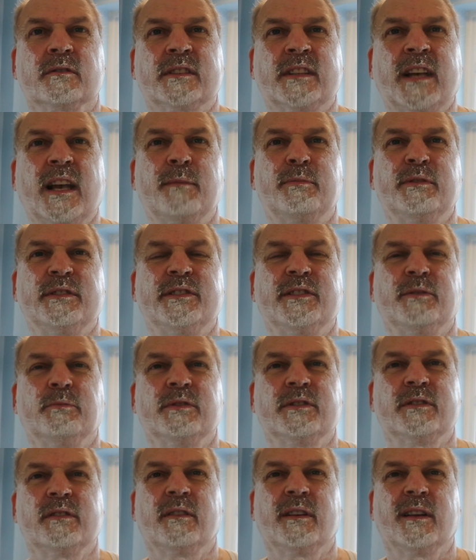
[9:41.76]
cabbage, it
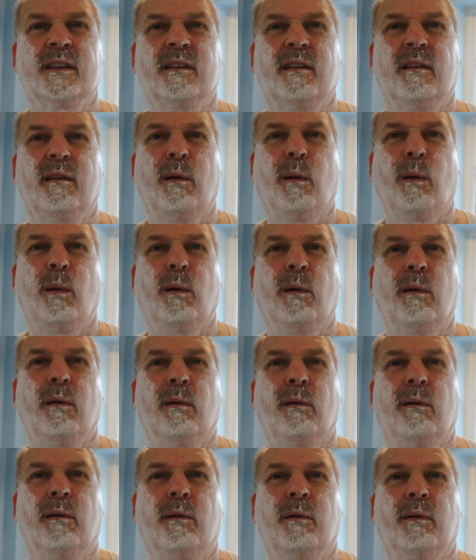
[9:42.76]
was like
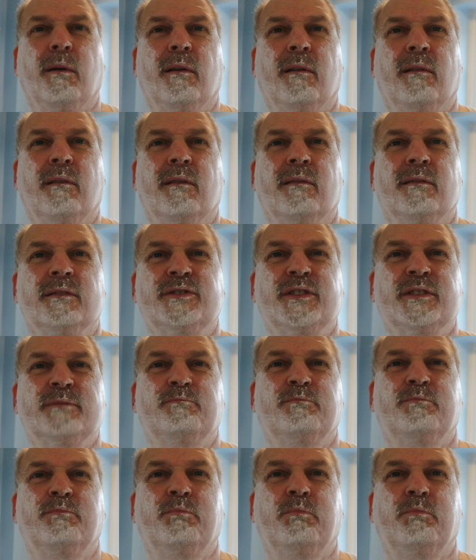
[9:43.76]
just